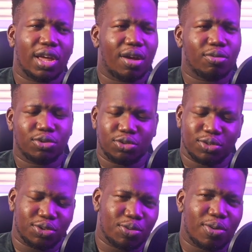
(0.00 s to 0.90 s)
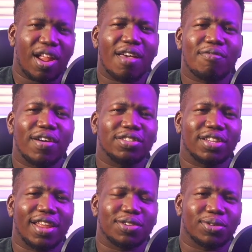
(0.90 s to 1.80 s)
I want to just,
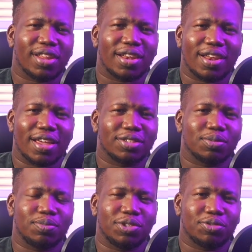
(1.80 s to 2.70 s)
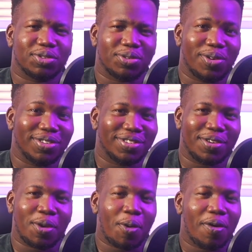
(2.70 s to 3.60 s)
evangelize on that nice beach resort.
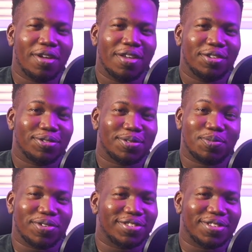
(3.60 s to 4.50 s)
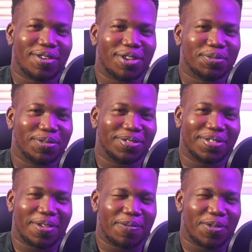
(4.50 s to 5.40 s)
Just preach the gospel to
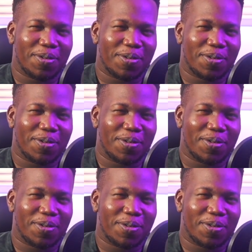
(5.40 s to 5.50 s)
them.